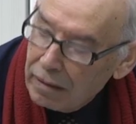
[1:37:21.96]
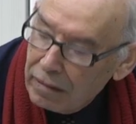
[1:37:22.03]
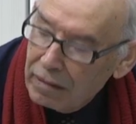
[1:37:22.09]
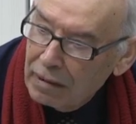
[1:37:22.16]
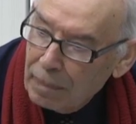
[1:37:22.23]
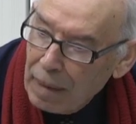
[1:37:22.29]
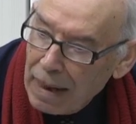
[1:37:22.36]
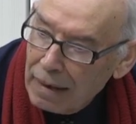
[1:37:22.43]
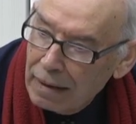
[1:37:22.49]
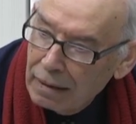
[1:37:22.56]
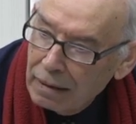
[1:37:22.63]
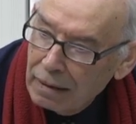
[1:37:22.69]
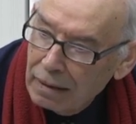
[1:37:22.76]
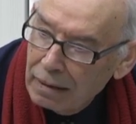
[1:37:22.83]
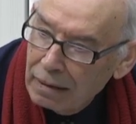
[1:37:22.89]

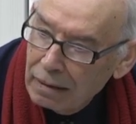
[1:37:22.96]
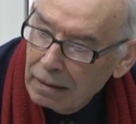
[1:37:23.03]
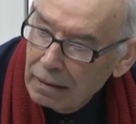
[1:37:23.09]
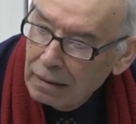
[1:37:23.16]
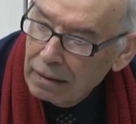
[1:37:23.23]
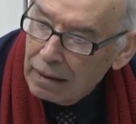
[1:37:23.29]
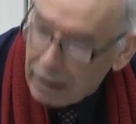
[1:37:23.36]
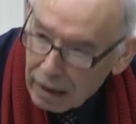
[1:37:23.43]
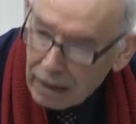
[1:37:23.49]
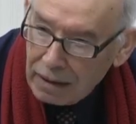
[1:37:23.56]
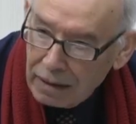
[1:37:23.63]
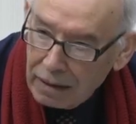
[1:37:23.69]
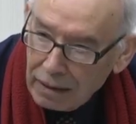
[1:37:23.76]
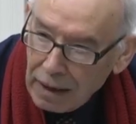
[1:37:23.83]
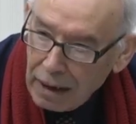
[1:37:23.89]
transparent
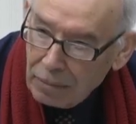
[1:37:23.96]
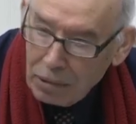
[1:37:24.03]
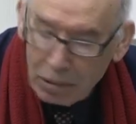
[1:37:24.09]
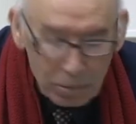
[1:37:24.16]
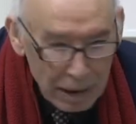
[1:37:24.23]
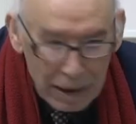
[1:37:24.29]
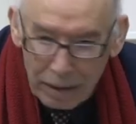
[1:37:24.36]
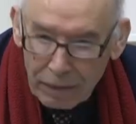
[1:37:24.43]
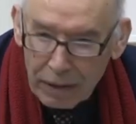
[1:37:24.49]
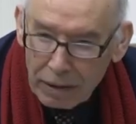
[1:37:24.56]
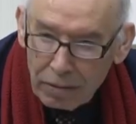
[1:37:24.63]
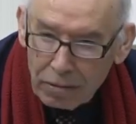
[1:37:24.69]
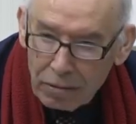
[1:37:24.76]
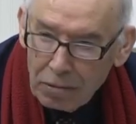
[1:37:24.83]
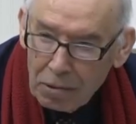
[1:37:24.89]
elections. I mean, wherever
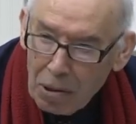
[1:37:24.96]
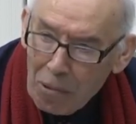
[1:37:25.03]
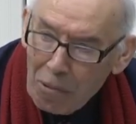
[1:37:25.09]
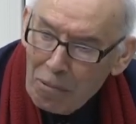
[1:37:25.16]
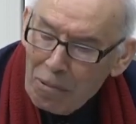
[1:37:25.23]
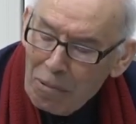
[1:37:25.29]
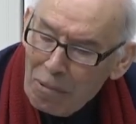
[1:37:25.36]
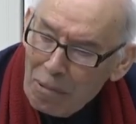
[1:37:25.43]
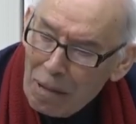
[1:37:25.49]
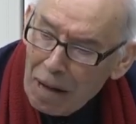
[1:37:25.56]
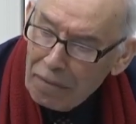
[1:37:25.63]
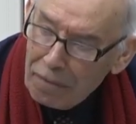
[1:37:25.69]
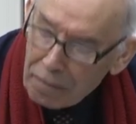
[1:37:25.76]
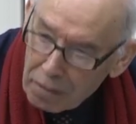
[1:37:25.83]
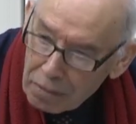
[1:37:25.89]
you go, we
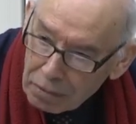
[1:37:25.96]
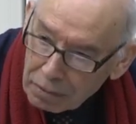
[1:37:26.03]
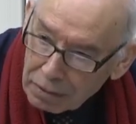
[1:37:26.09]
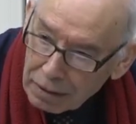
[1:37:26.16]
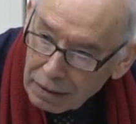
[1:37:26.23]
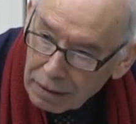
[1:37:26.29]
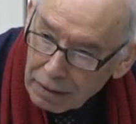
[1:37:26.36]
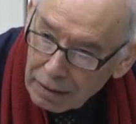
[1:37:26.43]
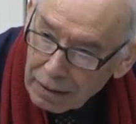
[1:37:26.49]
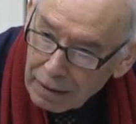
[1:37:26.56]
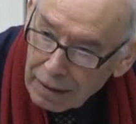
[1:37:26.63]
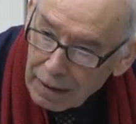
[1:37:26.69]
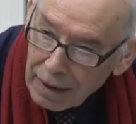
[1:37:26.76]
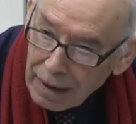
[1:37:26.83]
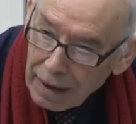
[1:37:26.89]
have fraud.
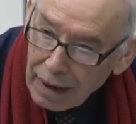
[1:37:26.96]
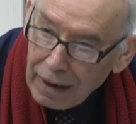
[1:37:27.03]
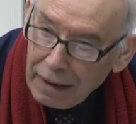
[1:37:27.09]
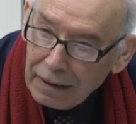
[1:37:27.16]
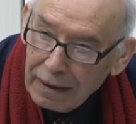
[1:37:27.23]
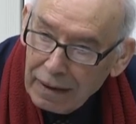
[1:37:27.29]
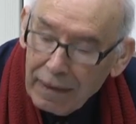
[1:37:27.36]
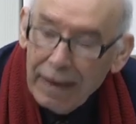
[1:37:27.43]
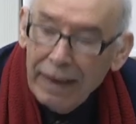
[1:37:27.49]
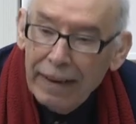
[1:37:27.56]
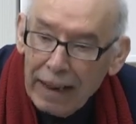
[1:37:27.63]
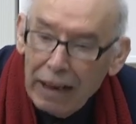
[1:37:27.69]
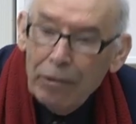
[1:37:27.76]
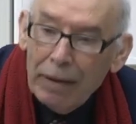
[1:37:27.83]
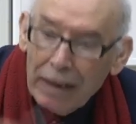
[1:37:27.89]
And
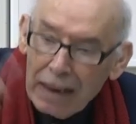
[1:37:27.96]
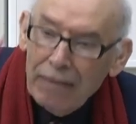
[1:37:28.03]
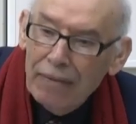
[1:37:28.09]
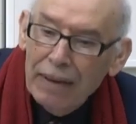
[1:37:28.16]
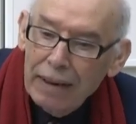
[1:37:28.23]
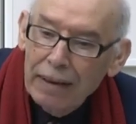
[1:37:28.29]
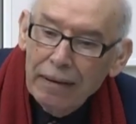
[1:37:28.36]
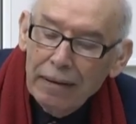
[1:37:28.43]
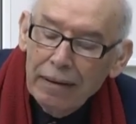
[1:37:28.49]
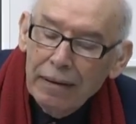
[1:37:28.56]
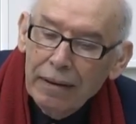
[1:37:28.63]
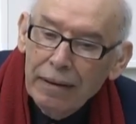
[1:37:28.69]
in any way, even